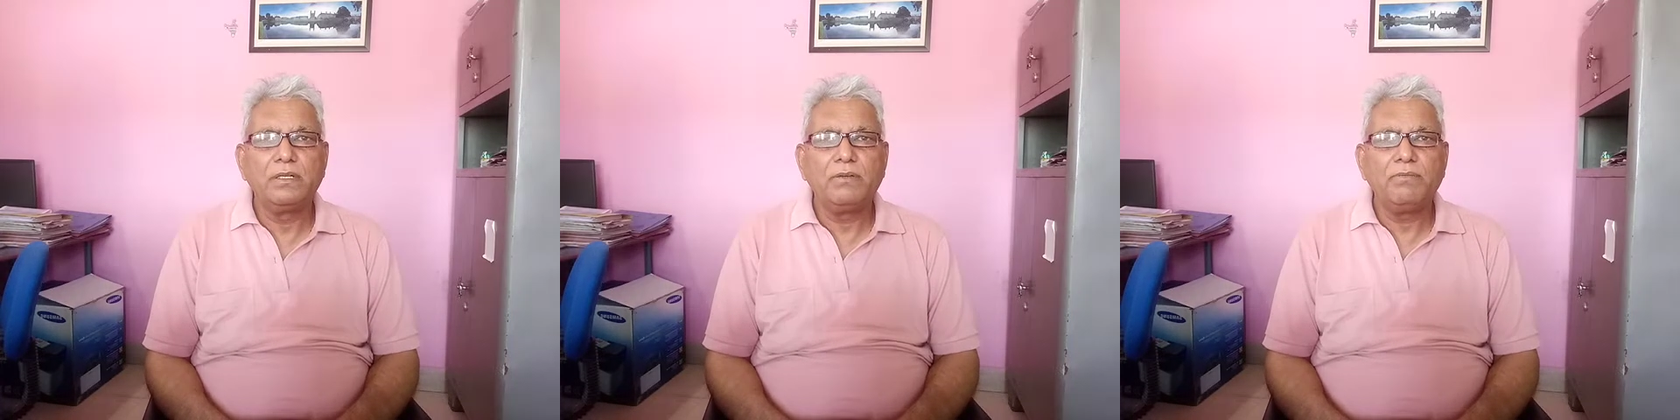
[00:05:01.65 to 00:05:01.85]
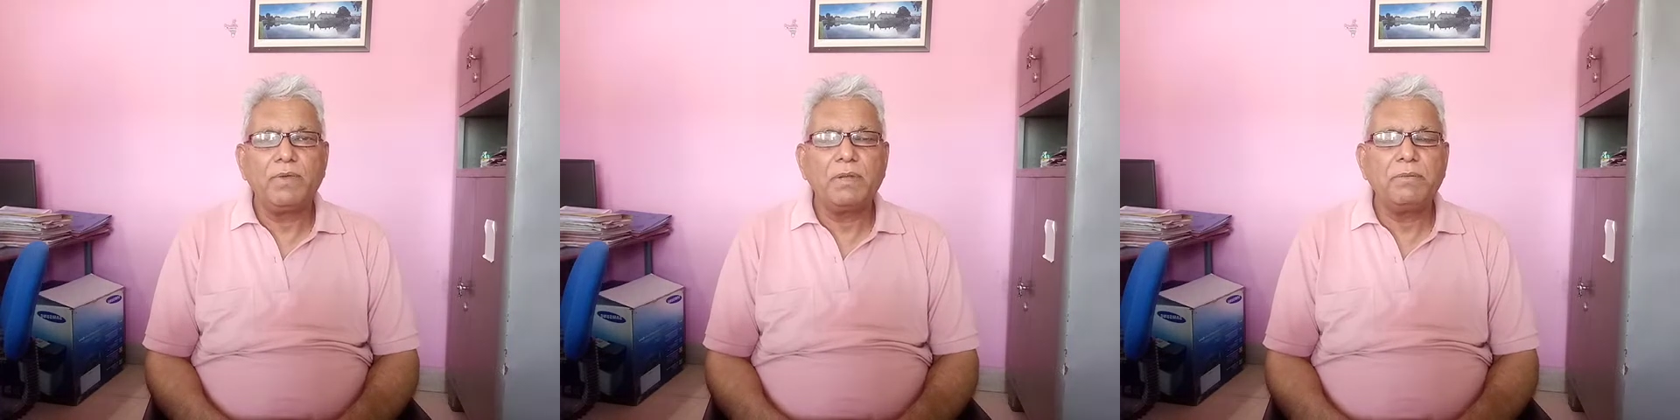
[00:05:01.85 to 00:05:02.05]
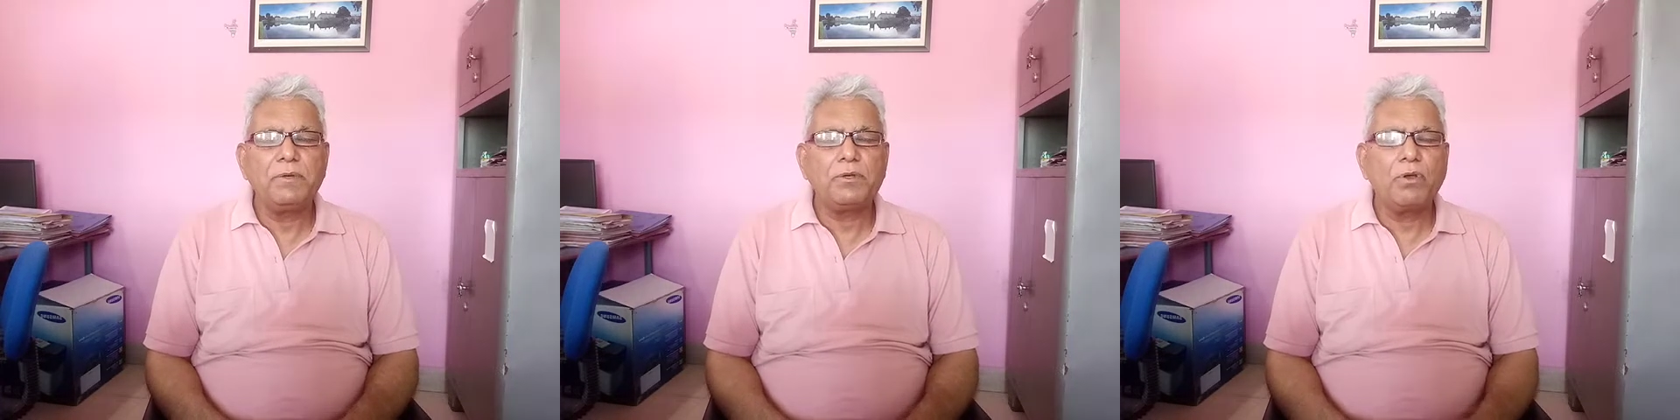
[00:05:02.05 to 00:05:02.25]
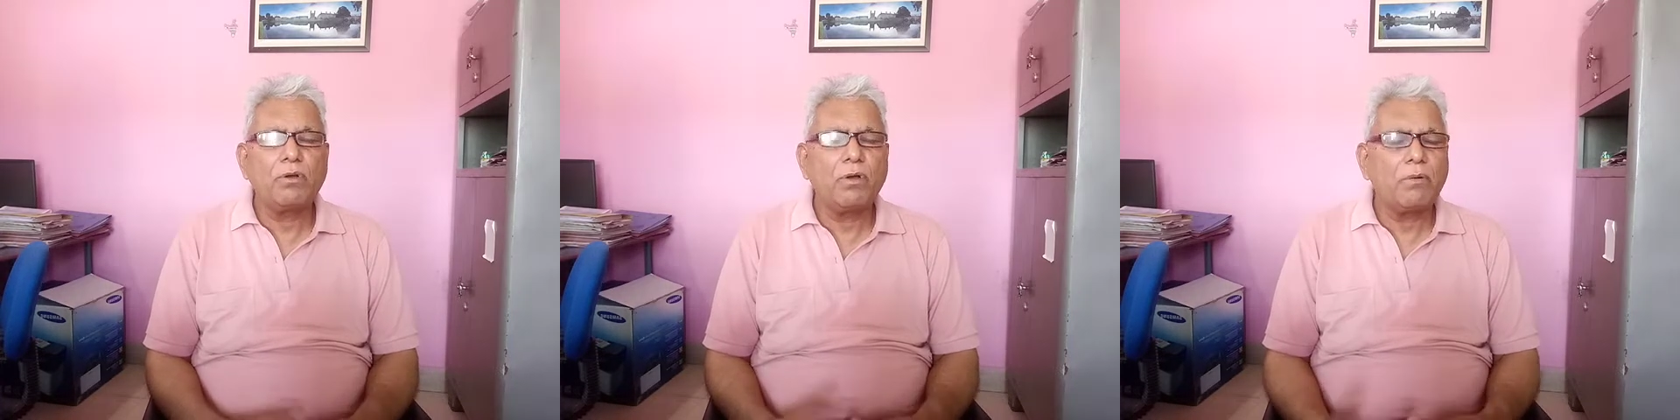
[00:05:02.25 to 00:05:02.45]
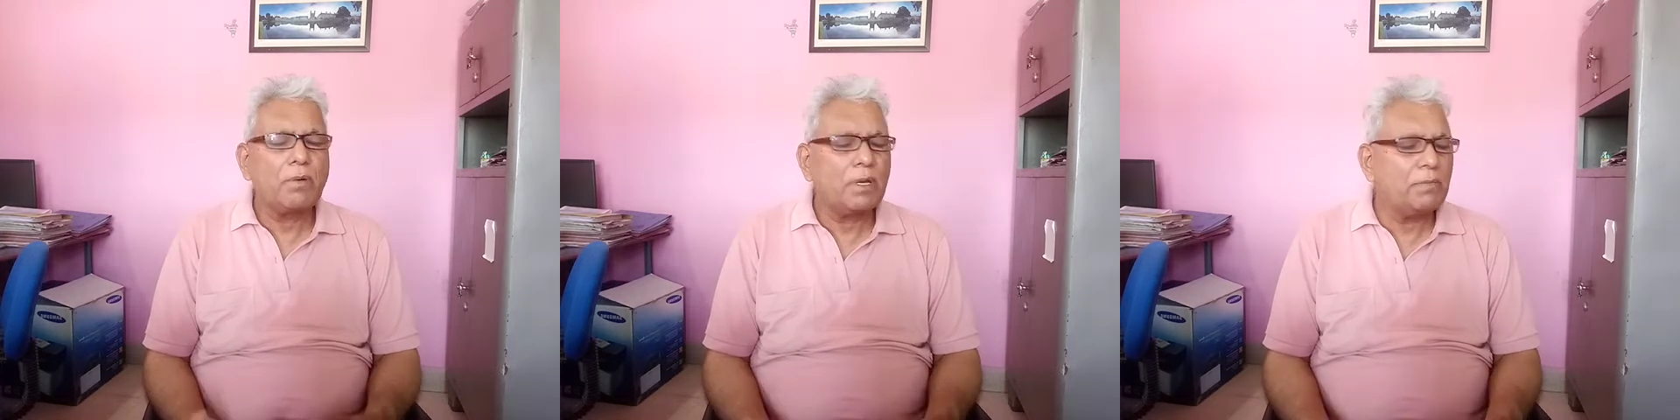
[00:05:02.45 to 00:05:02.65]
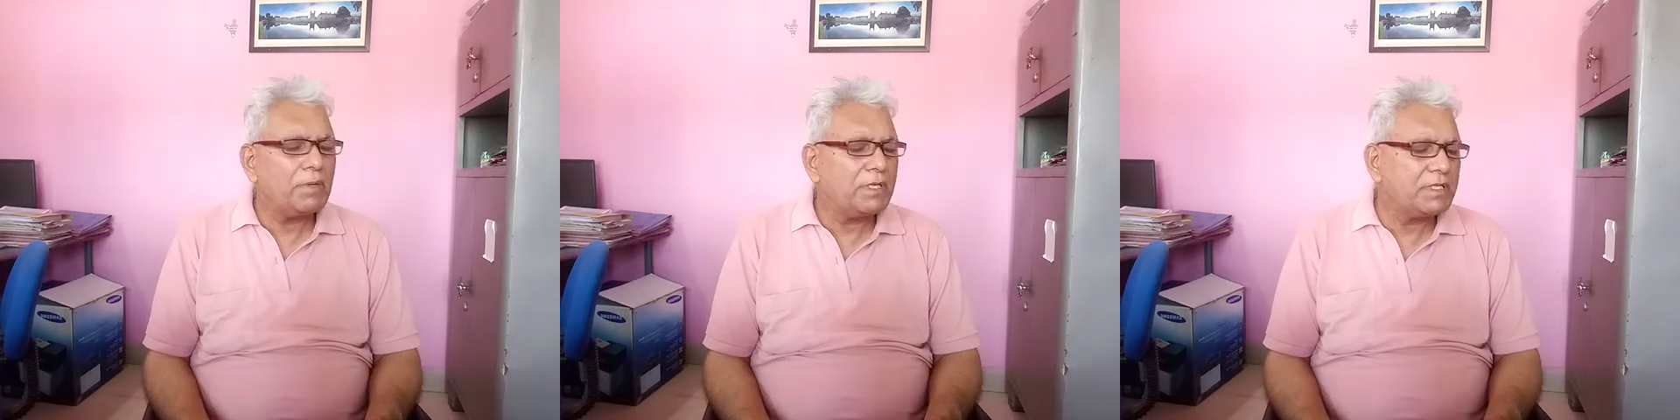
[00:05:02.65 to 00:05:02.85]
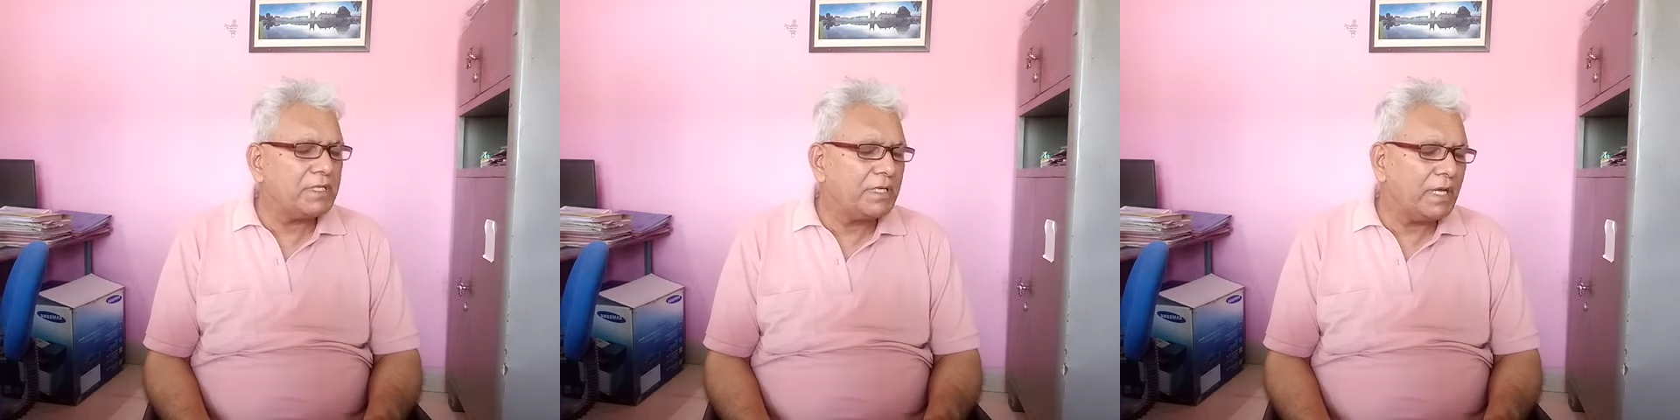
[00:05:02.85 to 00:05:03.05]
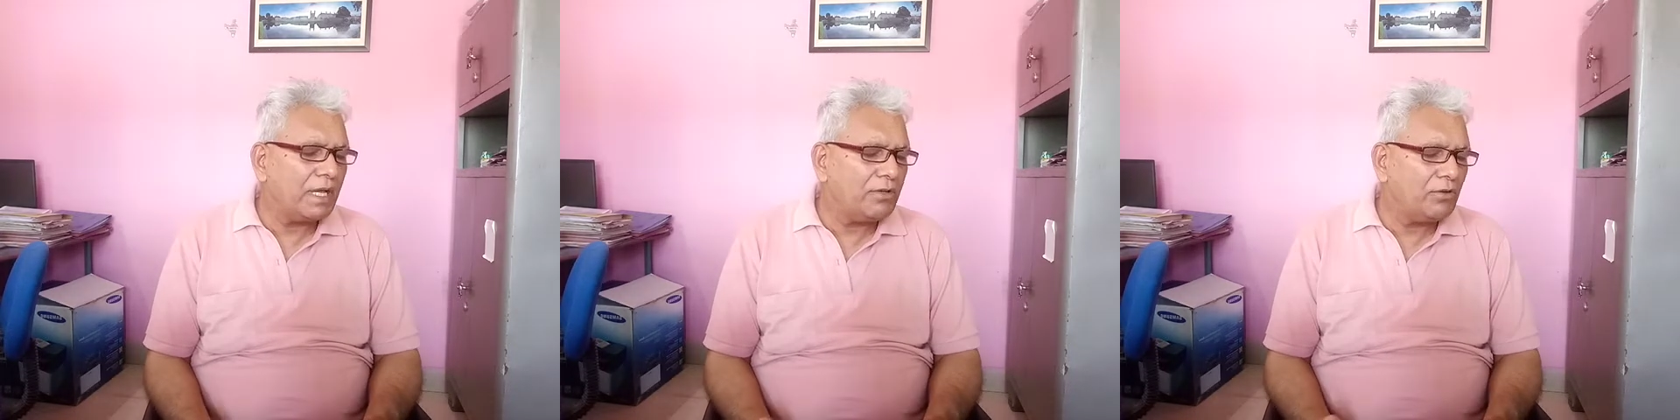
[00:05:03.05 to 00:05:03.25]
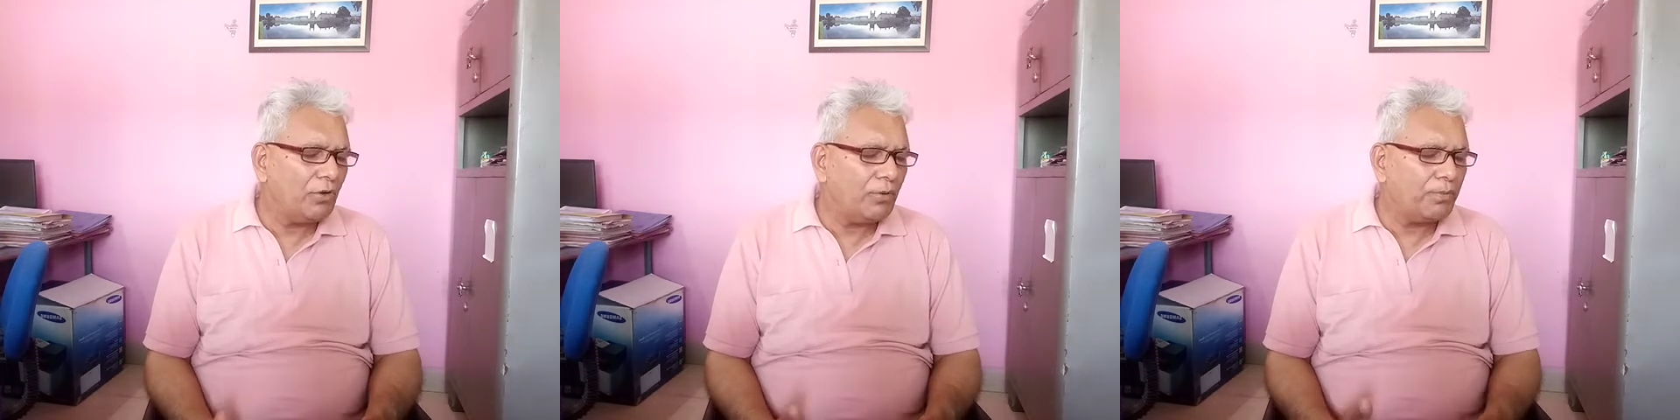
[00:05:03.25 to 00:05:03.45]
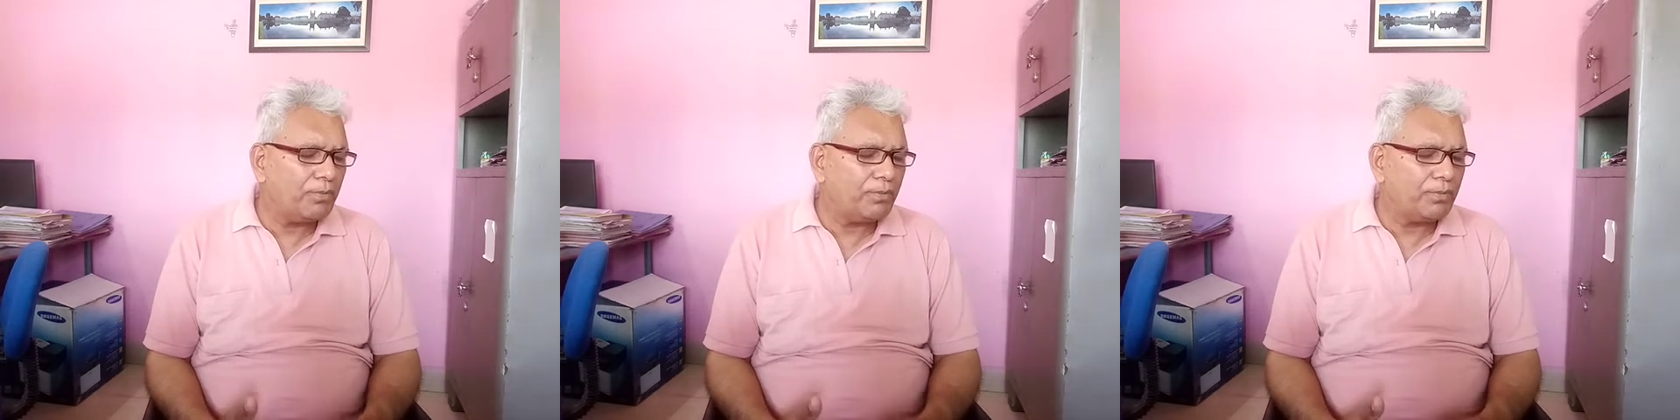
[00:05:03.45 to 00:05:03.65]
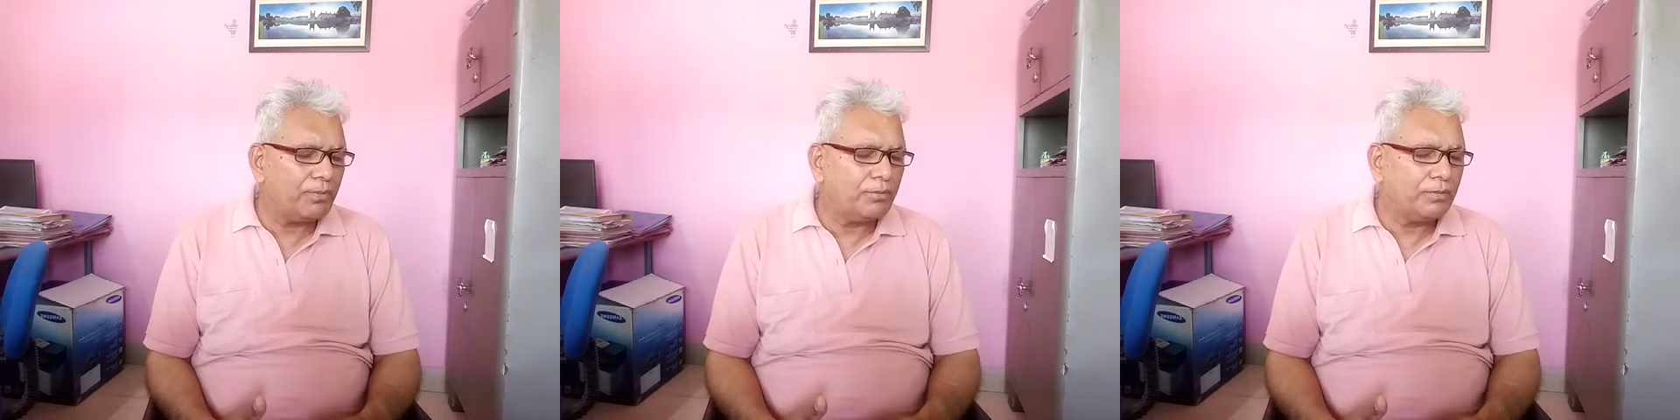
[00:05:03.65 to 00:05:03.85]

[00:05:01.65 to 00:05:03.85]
When we talk of conveyancing, I hope